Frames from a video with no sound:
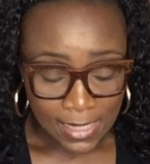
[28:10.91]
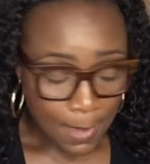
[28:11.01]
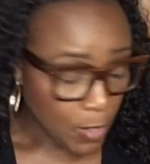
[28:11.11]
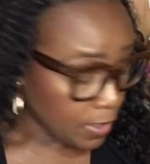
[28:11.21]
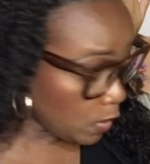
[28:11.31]
I'm
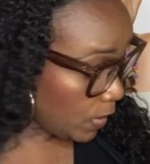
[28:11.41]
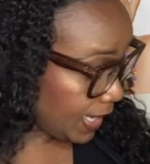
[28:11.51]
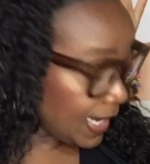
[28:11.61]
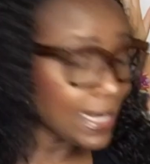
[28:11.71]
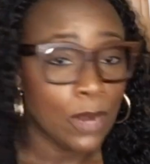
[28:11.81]
going to go
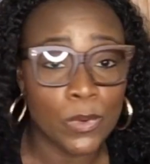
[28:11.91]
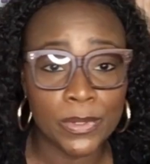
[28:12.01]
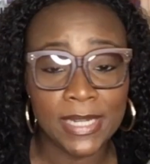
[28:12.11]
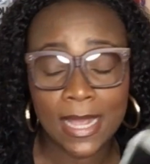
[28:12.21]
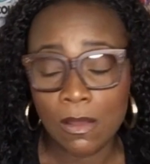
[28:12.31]
ahead, and I wrote it
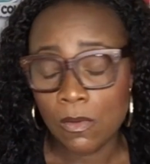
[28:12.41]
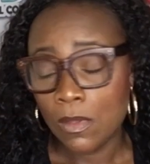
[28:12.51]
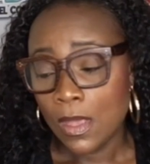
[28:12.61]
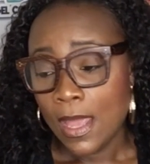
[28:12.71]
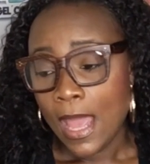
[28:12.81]
down.
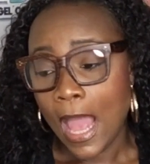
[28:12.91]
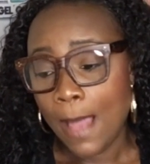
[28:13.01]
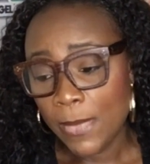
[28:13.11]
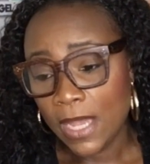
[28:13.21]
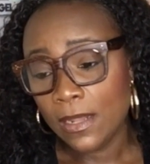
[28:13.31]
I'm
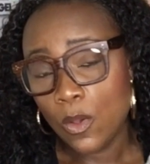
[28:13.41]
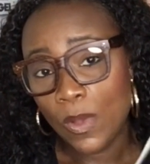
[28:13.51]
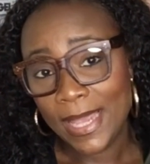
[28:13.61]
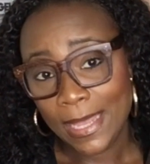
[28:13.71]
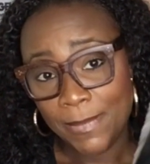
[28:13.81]
going to go
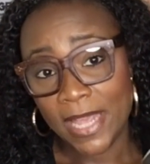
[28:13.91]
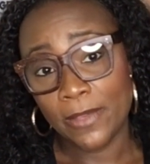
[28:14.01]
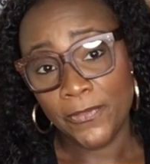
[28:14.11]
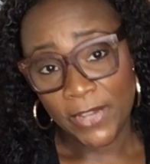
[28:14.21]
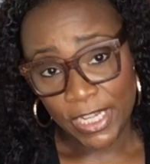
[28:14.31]
ahead and make a
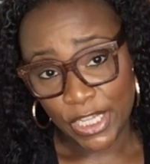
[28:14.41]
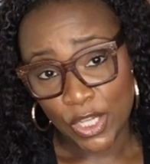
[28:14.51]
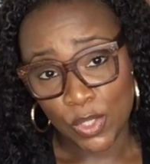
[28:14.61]
video.